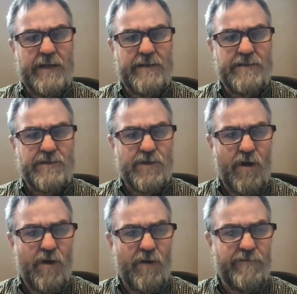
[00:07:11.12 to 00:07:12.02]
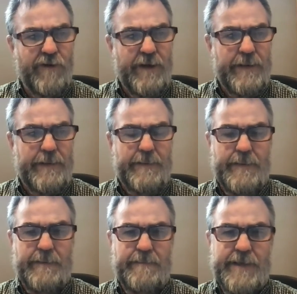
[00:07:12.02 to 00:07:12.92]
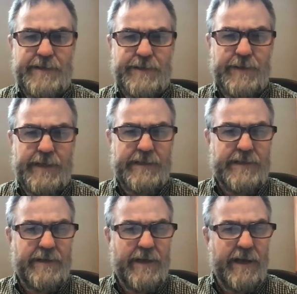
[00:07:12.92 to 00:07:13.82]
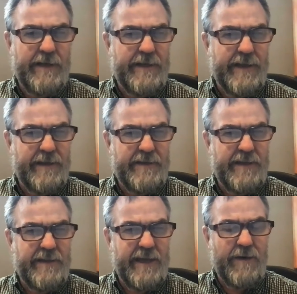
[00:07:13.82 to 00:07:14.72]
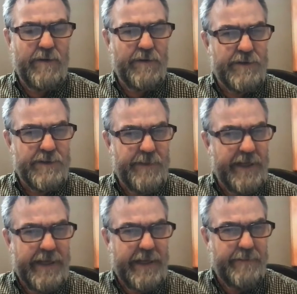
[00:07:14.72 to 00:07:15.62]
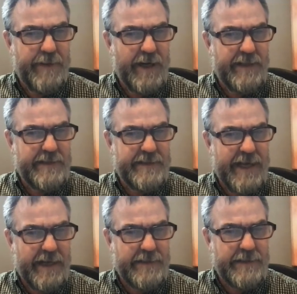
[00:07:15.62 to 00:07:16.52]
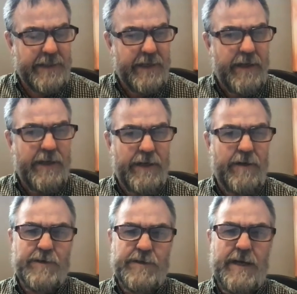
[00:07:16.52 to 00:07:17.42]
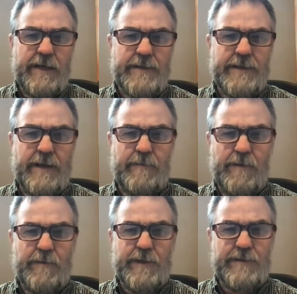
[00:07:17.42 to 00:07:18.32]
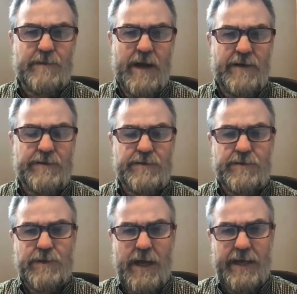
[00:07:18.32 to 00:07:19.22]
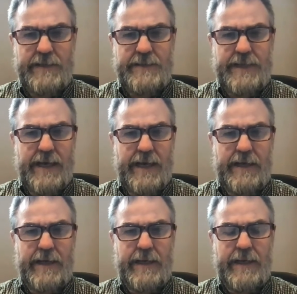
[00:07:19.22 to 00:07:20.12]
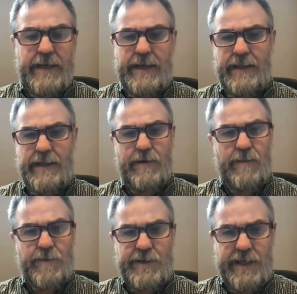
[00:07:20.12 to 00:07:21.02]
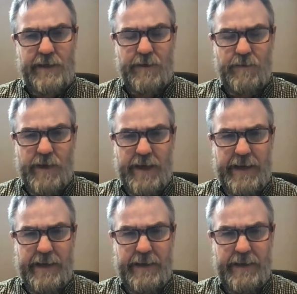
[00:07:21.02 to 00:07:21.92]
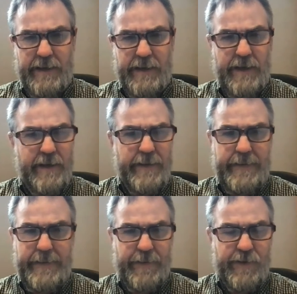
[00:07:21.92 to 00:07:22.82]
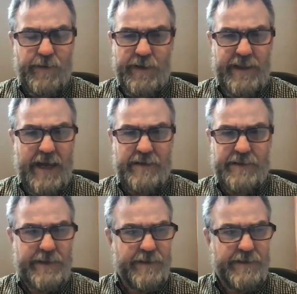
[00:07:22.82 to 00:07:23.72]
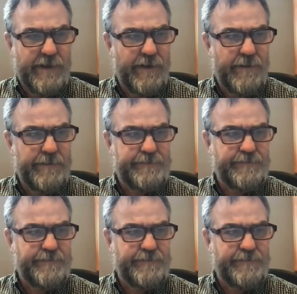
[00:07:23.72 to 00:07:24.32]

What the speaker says: to solve mysteries and to think, oh, there's something hidden behind this text. No, we're trying to understand what were these writers trying to say in their own particular way, 3,000 years ago.